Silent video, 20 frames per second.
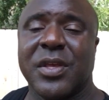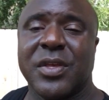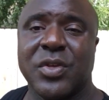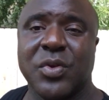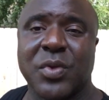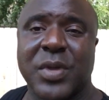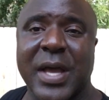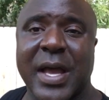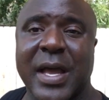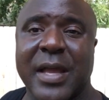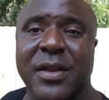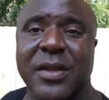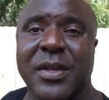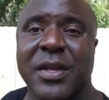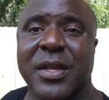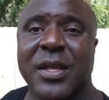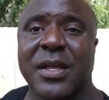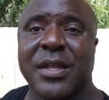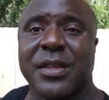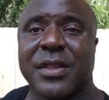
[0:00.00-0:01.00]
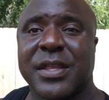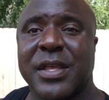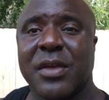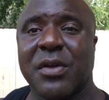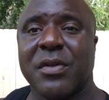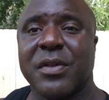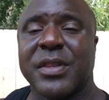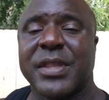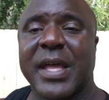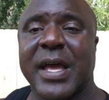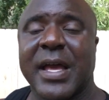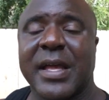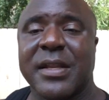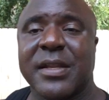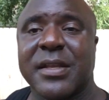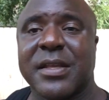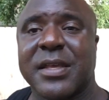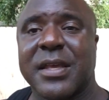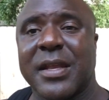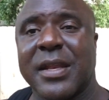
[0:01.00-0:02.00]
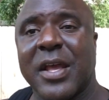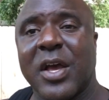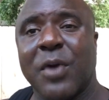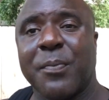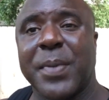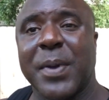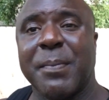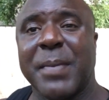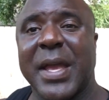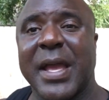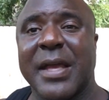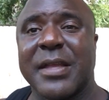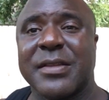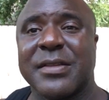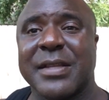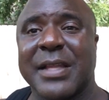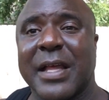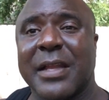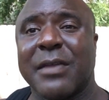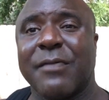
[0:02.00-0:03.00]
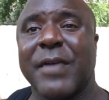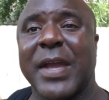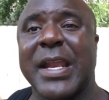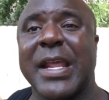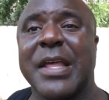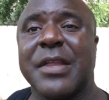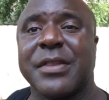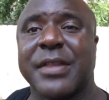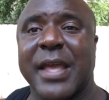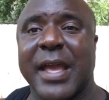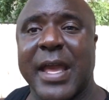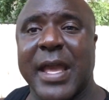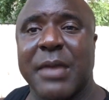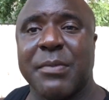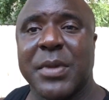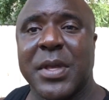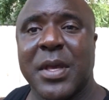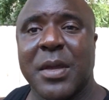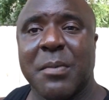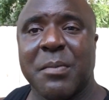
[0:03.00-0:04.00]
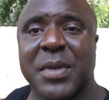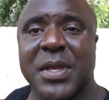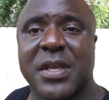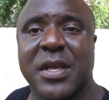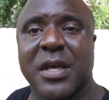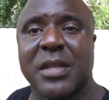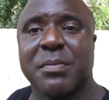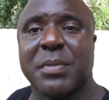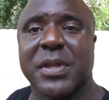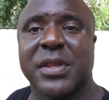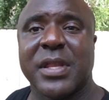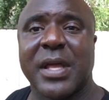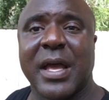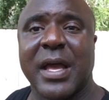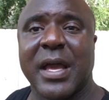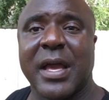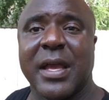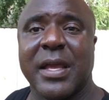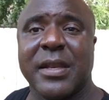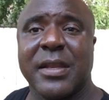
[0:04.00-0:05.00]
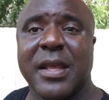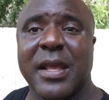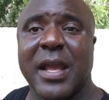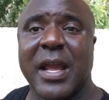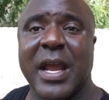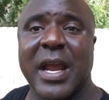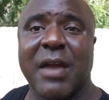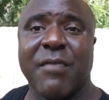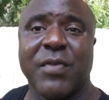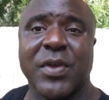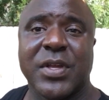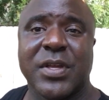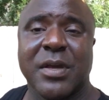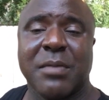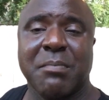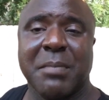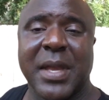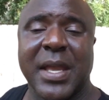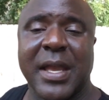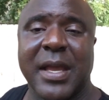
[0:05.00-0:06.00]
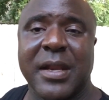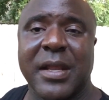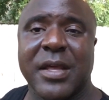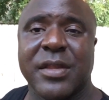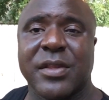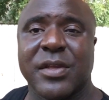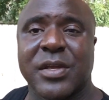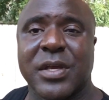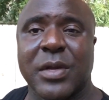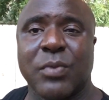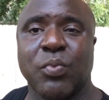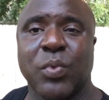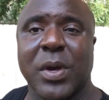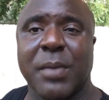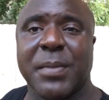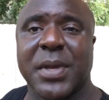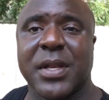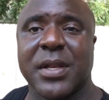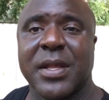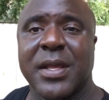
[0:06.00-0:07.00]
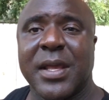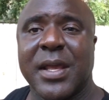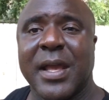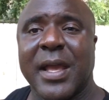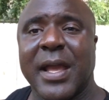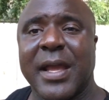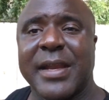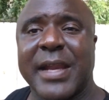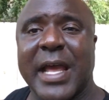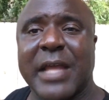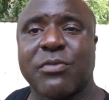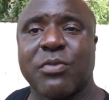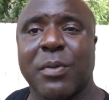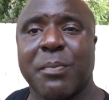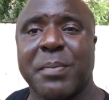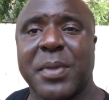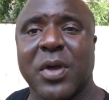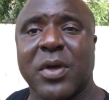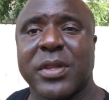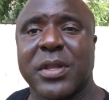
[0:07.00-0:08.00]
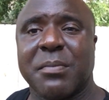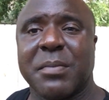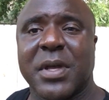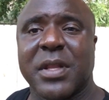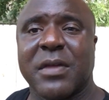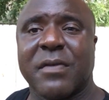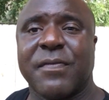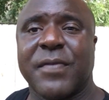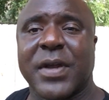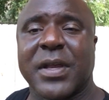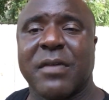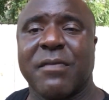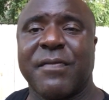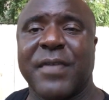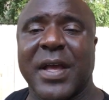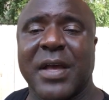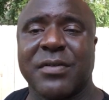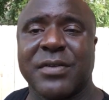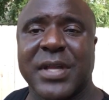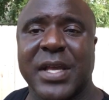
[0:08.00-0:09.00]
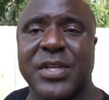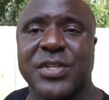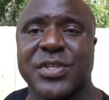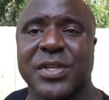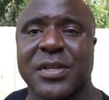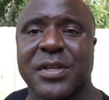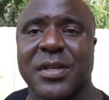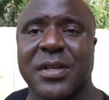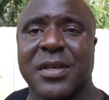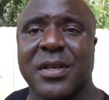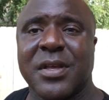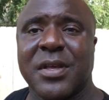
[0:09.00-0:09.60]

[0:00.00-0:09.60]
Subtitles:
You got skills that can help a man elevate his game. Because beside every good man is a good woman, and that's what builds a motherfucking foundation.